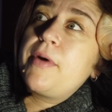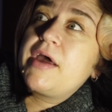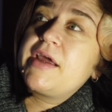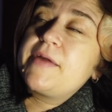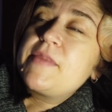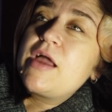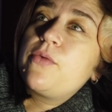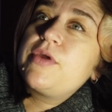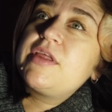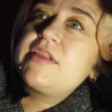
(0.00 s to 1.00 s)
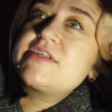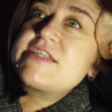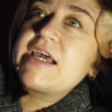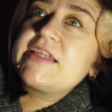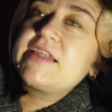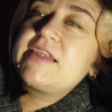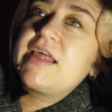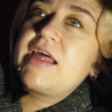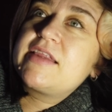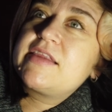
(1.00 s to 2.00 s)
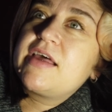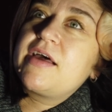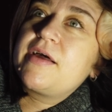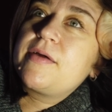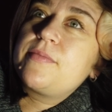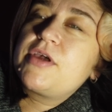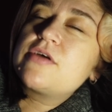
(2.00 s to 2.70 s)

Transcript: But we decided that